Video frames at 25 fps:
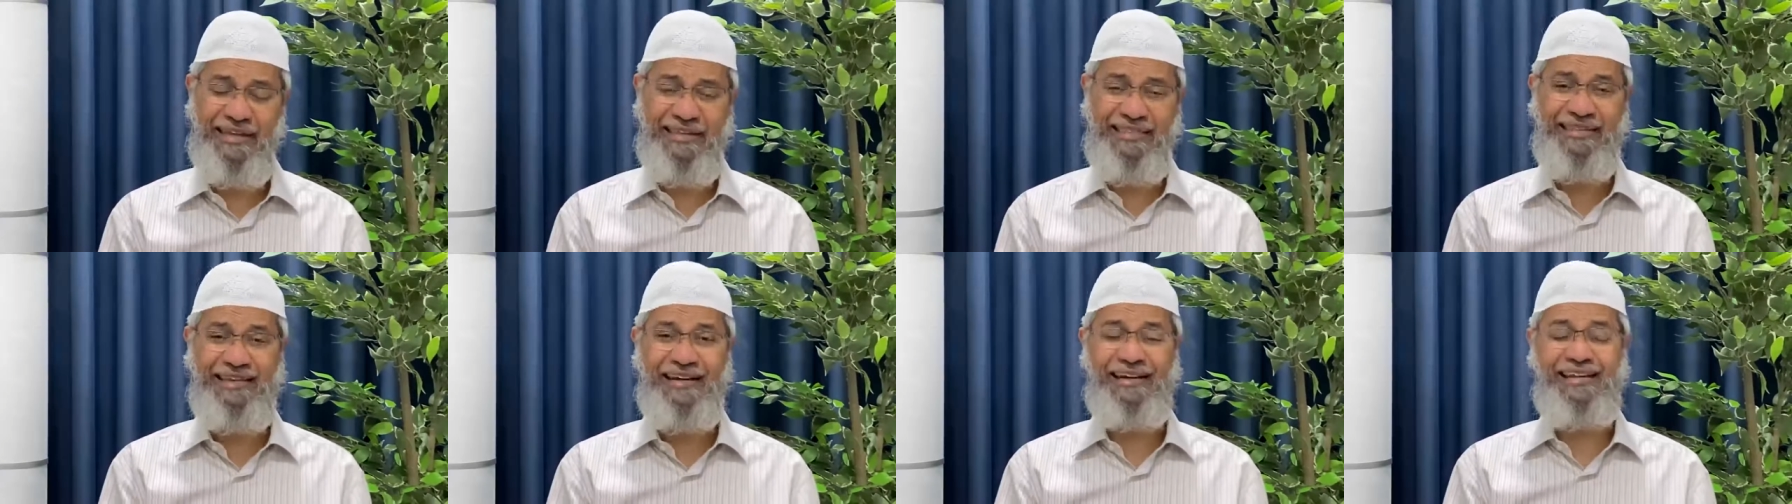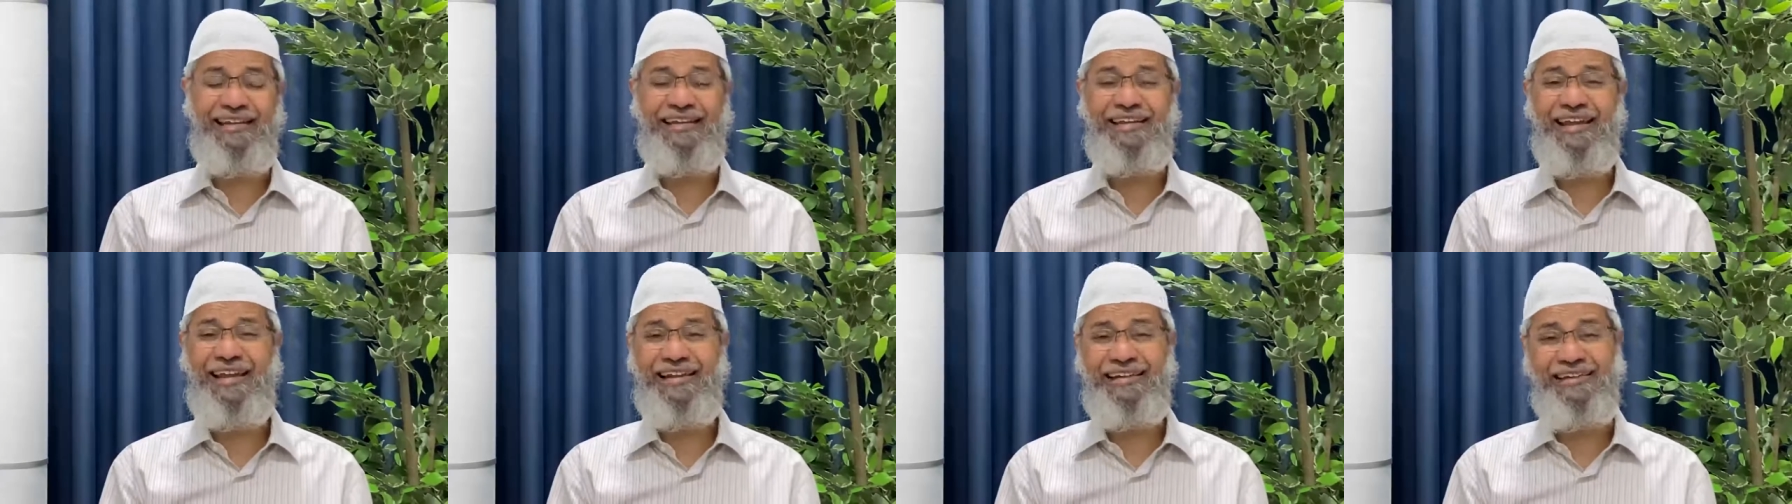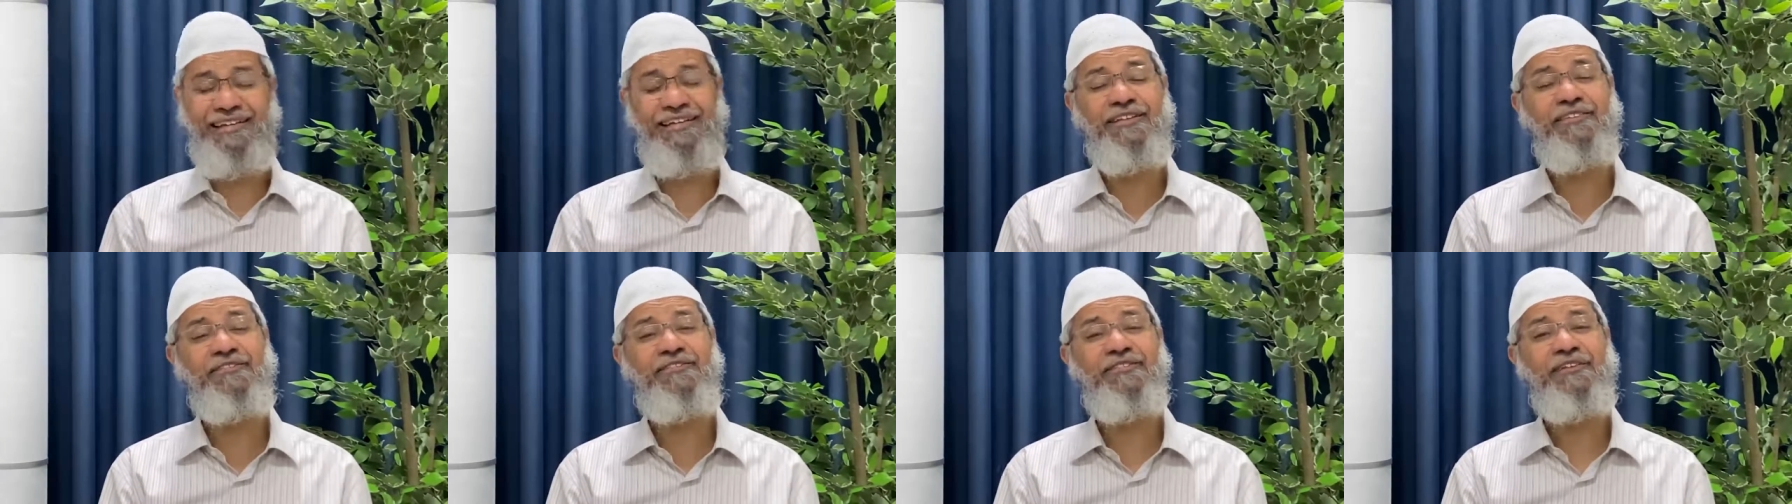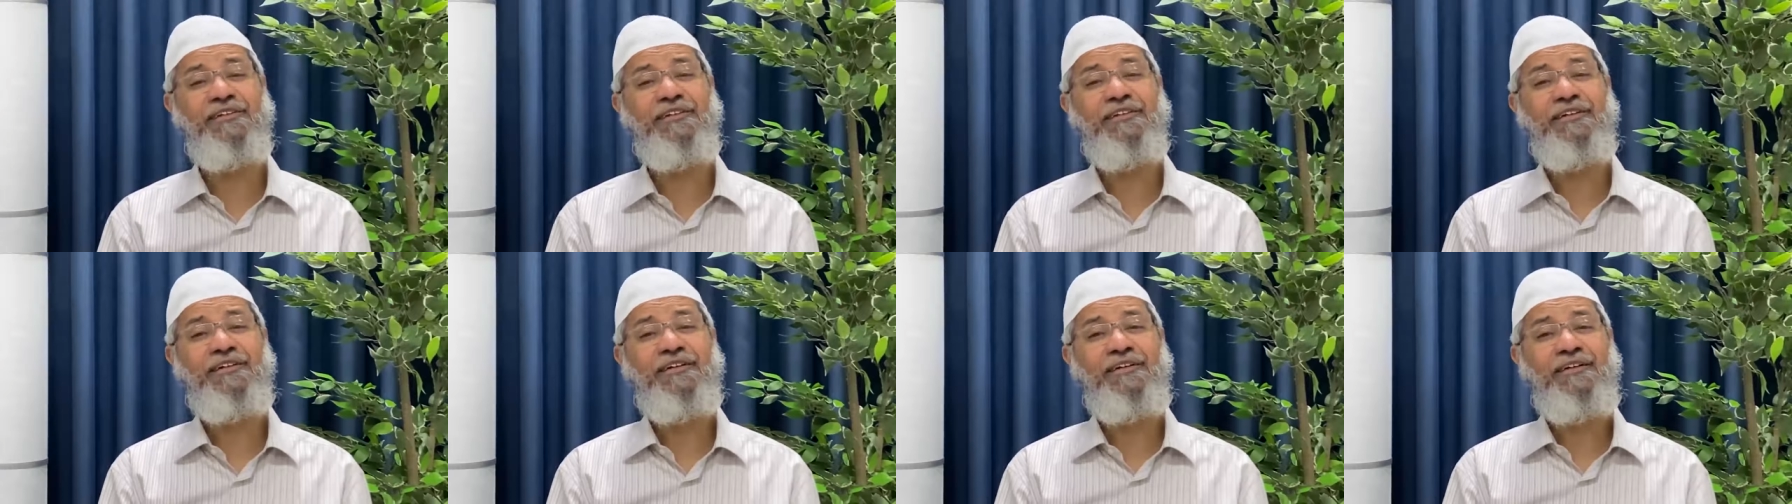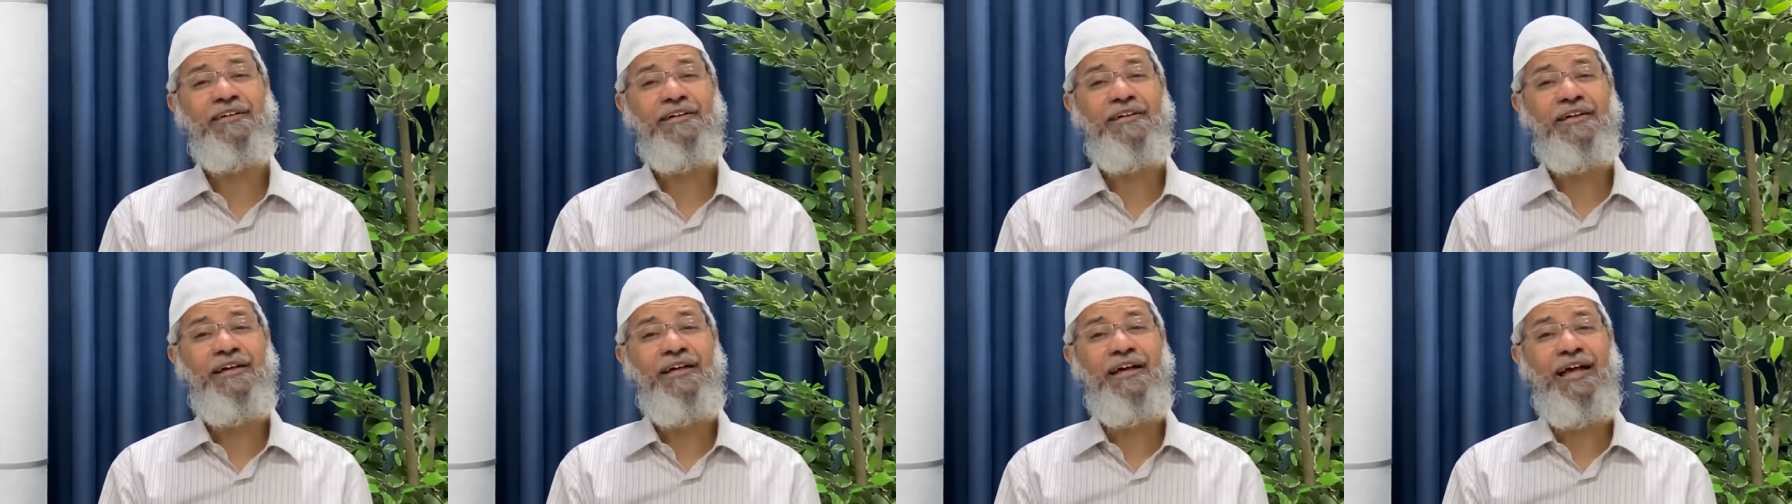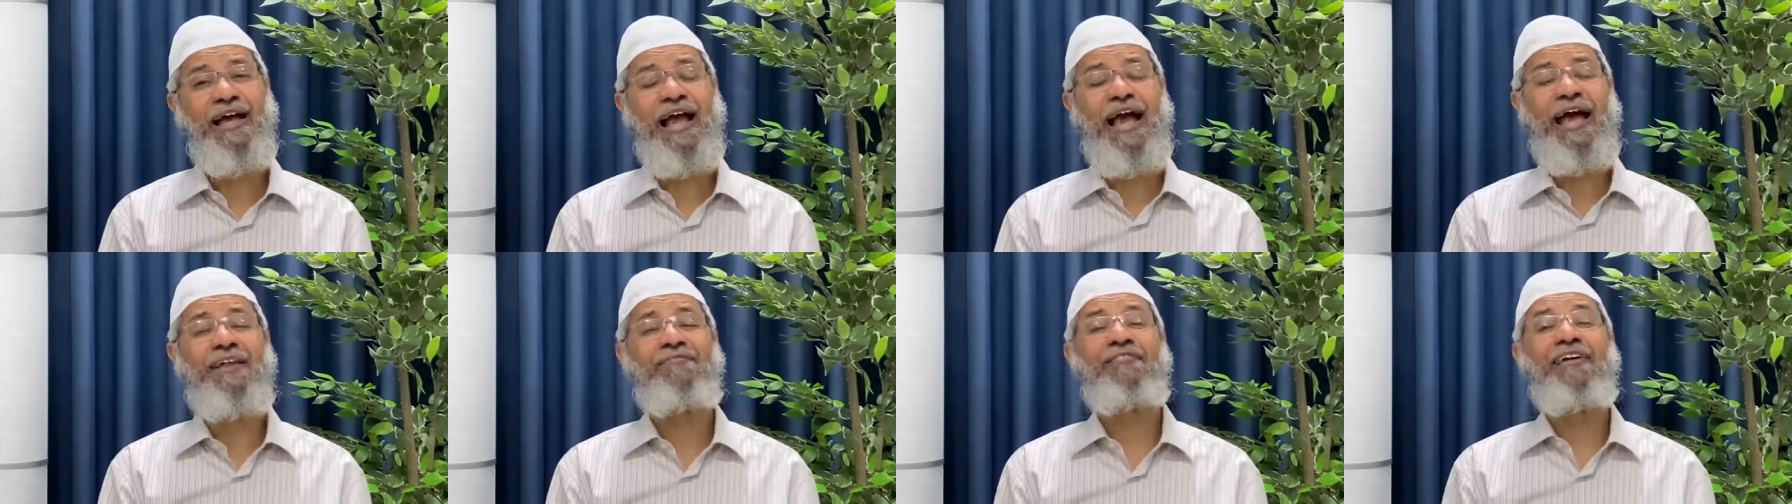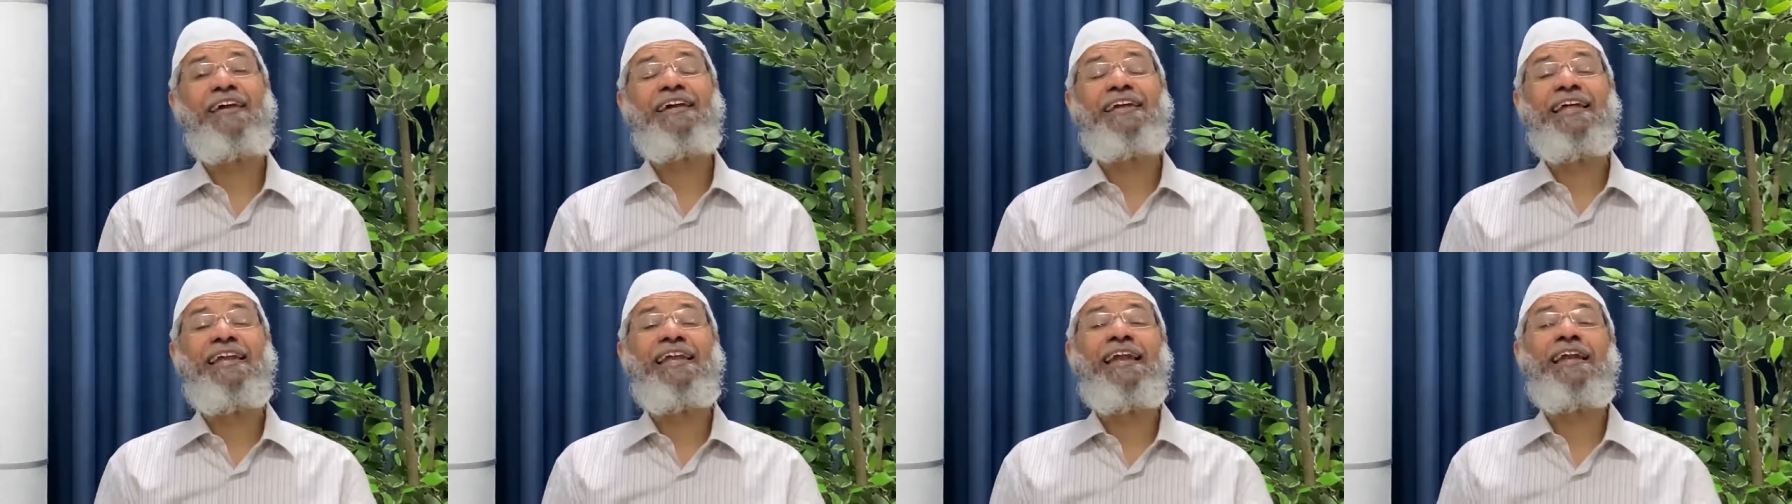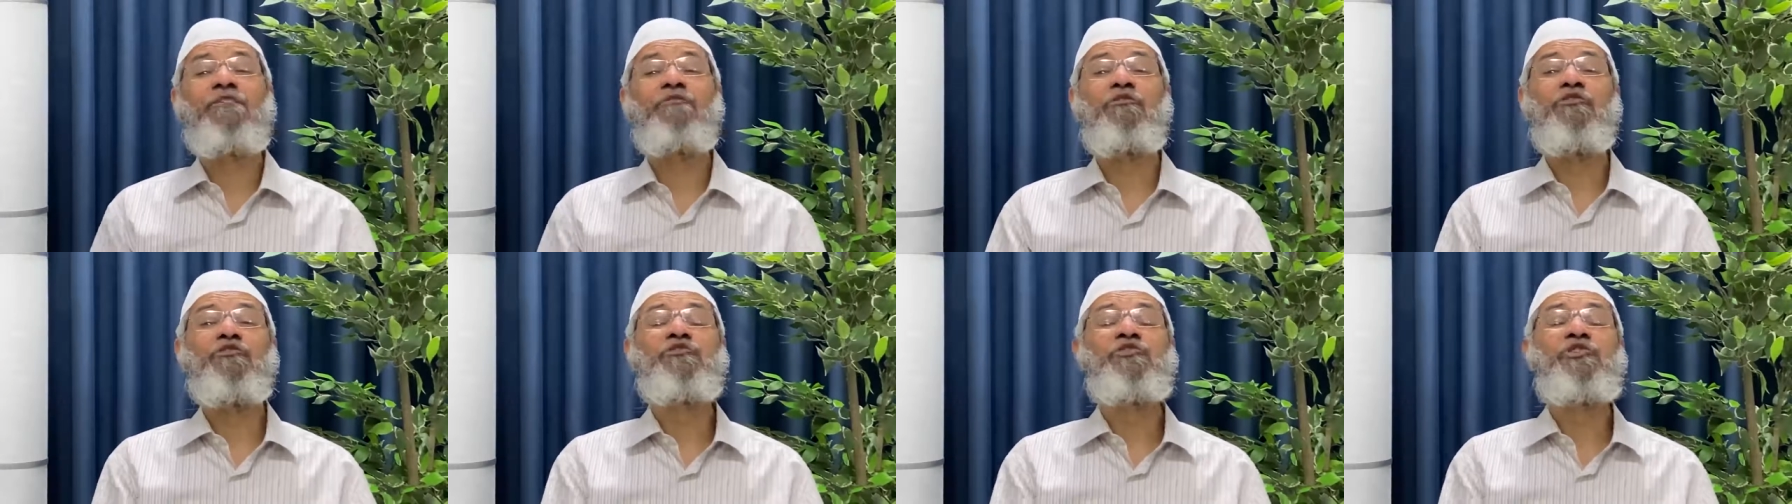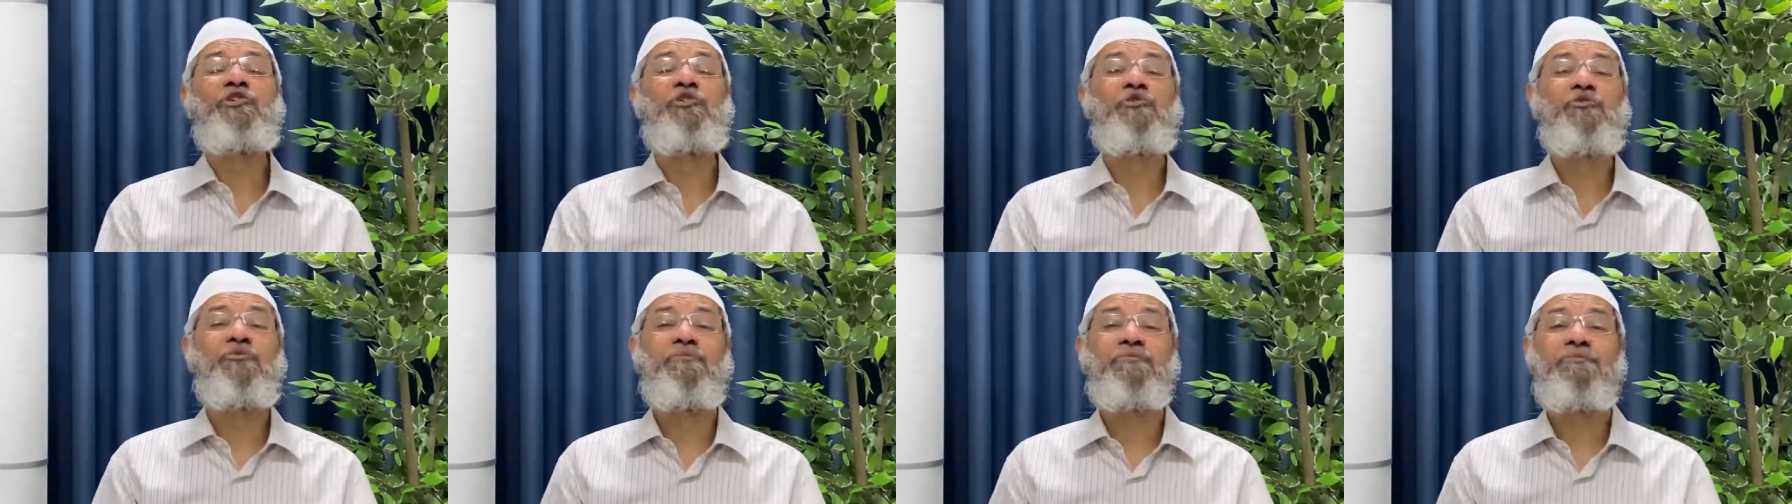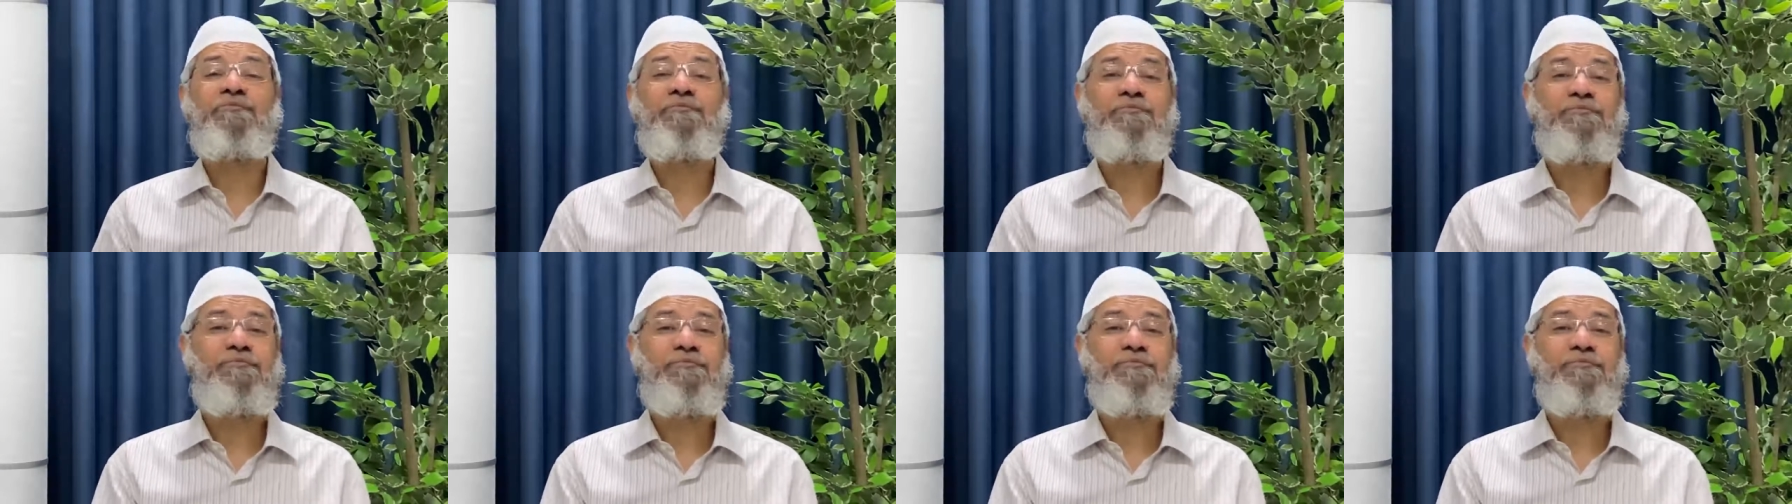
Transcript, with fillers: in the early 90s and the internet was new.